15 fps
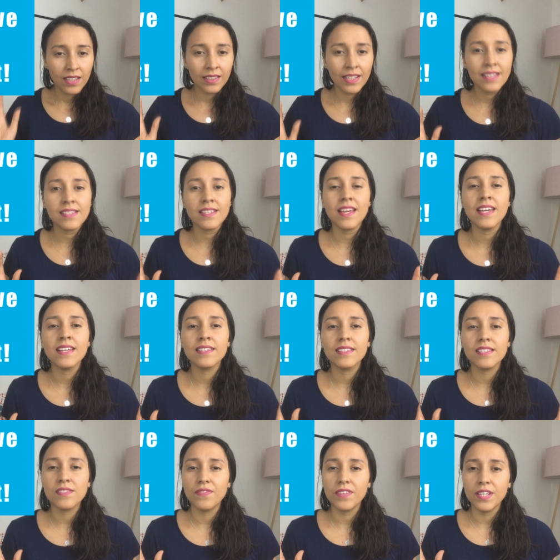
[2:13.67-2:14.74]
Let's end
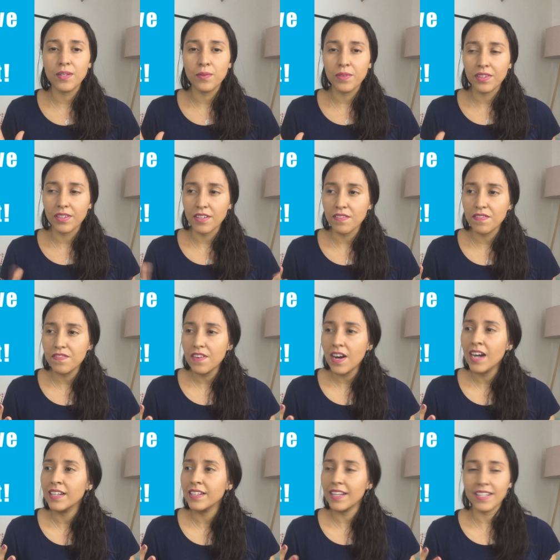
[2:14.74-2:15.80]
this video with a
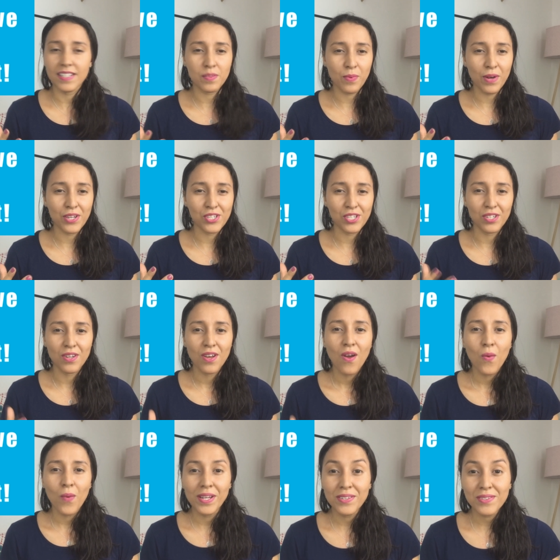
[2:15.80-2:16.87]
fun expression.
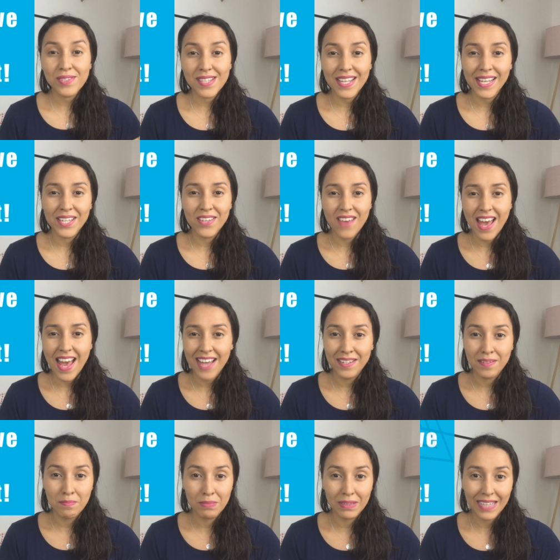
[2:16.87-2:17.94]
When you say you had
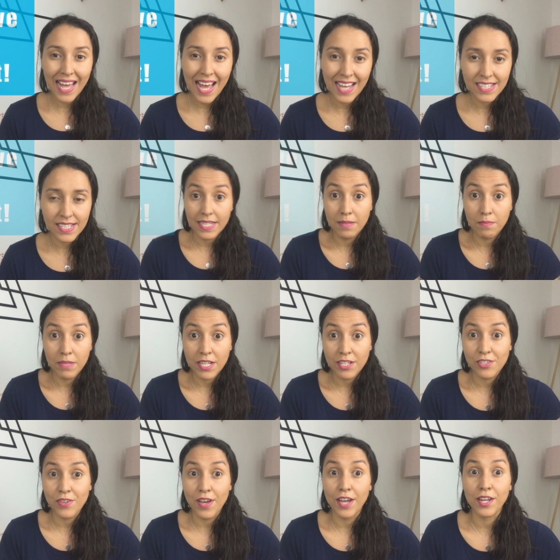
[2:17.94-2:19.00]
a blast, it
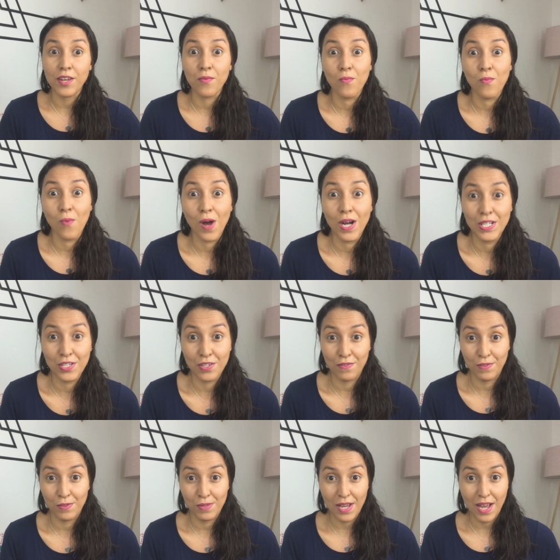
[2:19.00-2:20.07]
means you had a
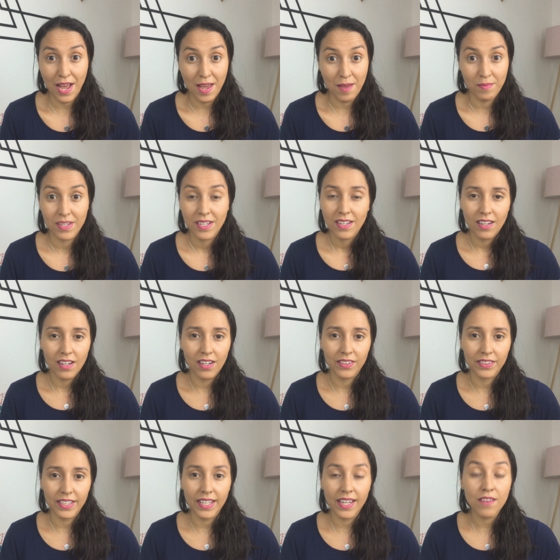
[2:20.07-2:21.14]
wonderful time,
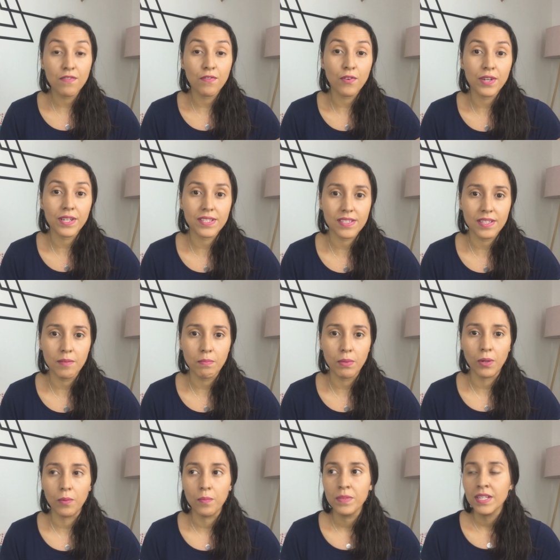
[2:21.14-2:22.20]
okay? For
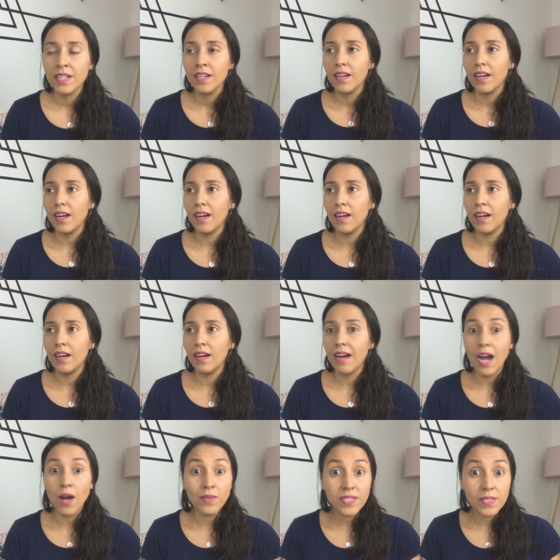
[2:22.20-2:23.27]
example,
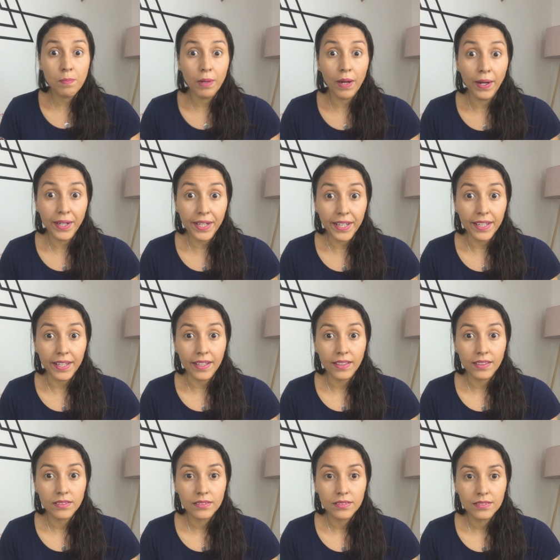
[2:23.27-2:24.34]
how was the party?